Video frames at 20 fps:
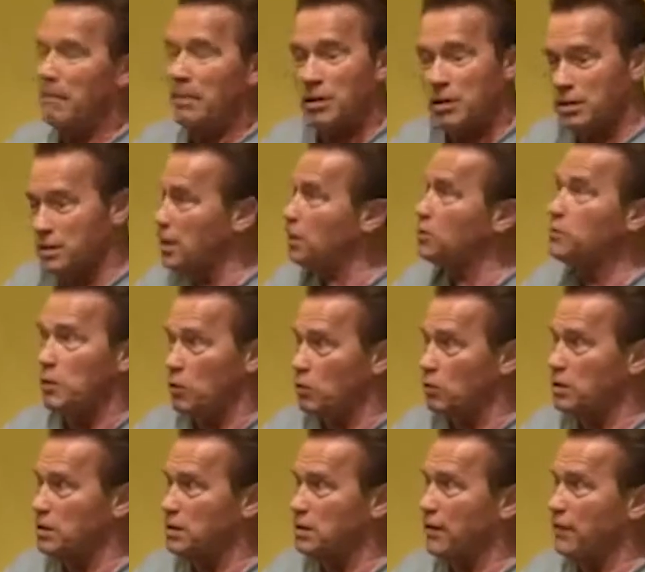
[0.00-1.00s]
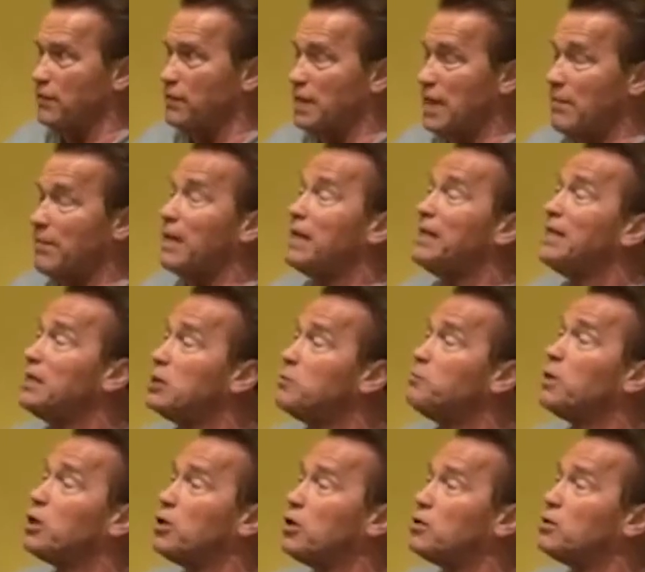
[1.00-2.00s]
Because that's when all this stuff is happening, and this
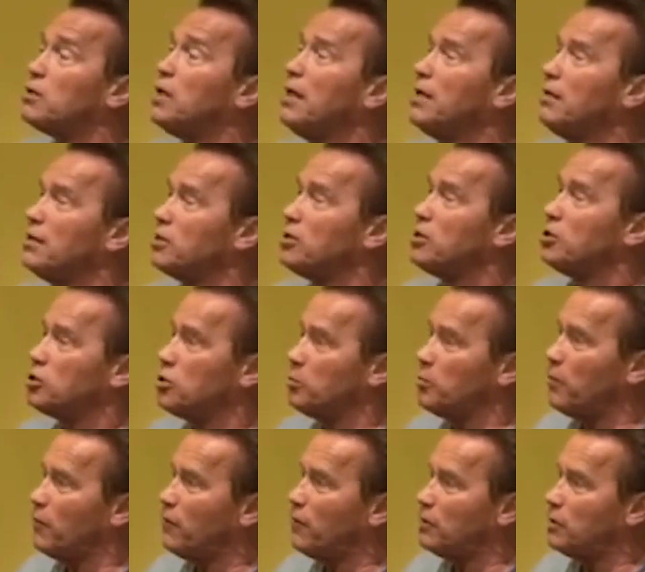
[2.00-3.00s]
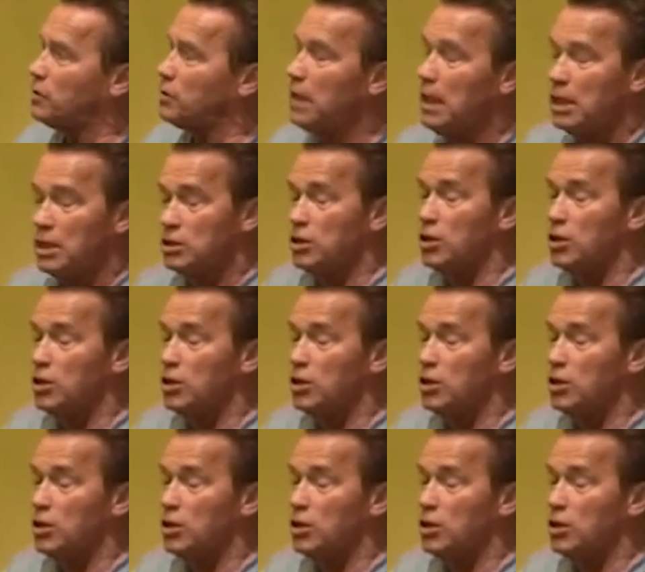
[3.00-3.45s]
is because there's no supervision.